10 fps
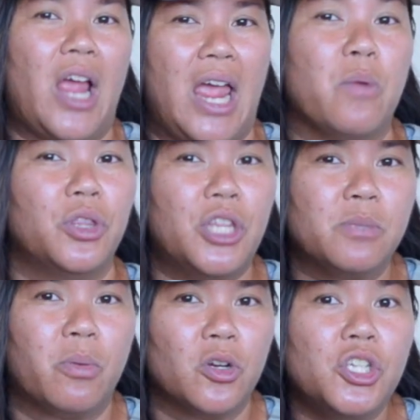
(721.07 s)
hey, would
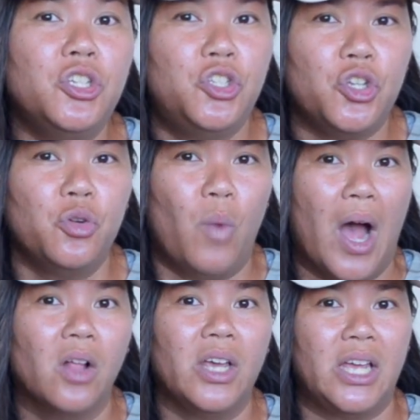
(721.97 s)
this person do
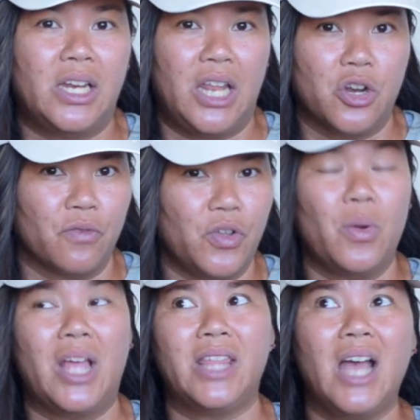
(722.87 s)
well in an
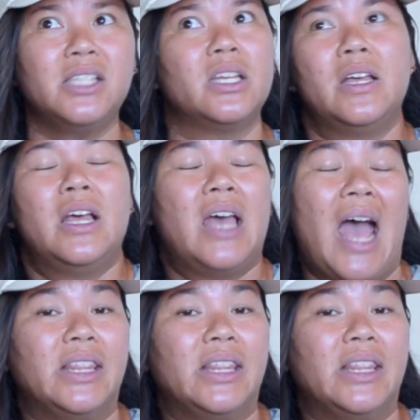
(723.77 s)
interview? And that's at